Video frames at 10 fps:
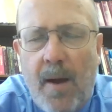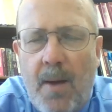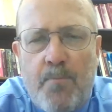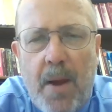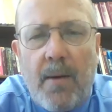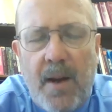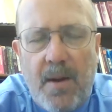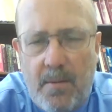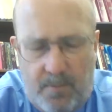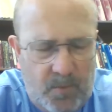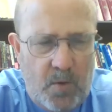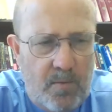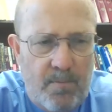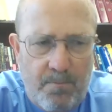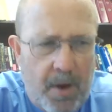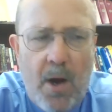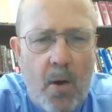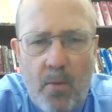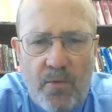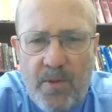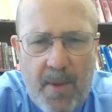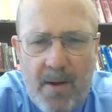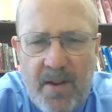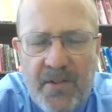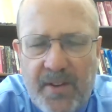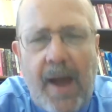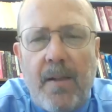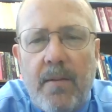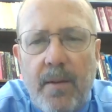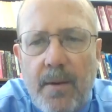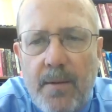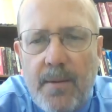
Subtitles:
a buried bones, buried skeleton,